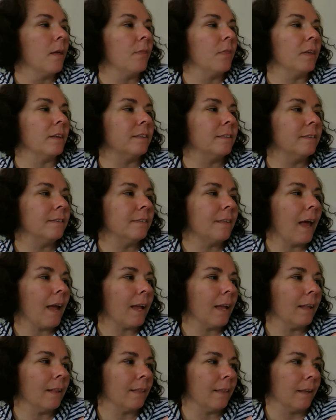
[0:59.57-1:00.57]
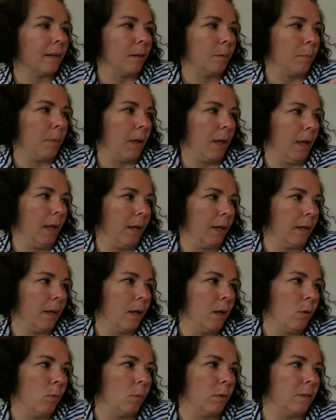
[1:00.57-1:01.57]
The second little pig
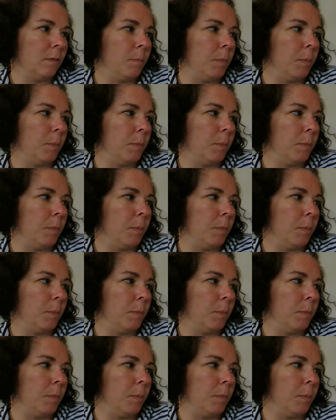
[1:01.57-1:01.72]
was